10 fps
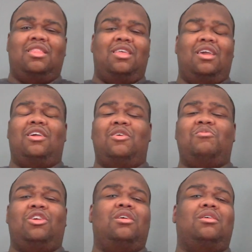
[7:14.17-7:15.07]
they hit
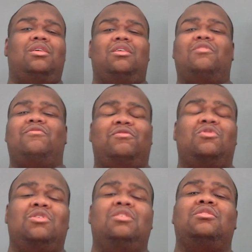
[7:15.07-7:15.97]
me hard for
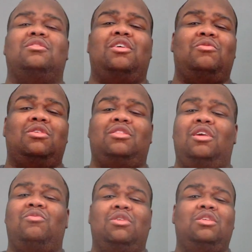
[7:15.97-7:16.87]
real. They re-
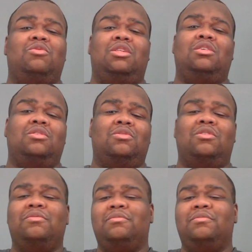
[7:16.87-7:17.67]
they really really do.